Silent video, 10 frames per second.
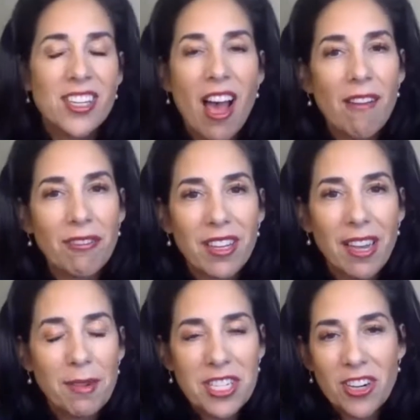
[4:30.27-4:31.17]
off
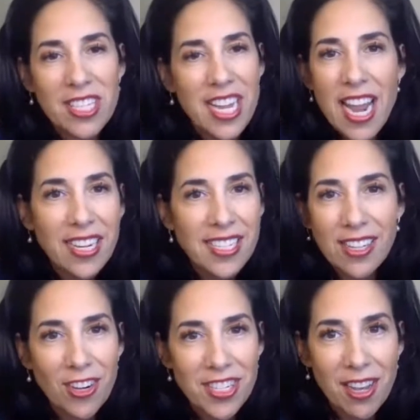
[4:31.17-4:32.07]
and we start 10xing
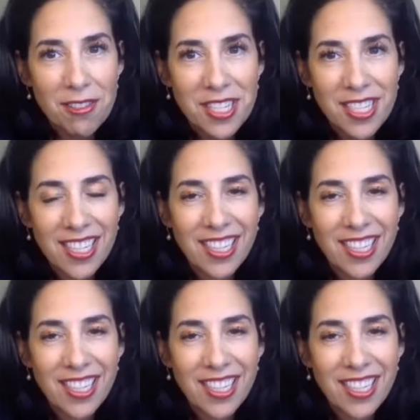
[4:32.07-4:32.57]
ourselves.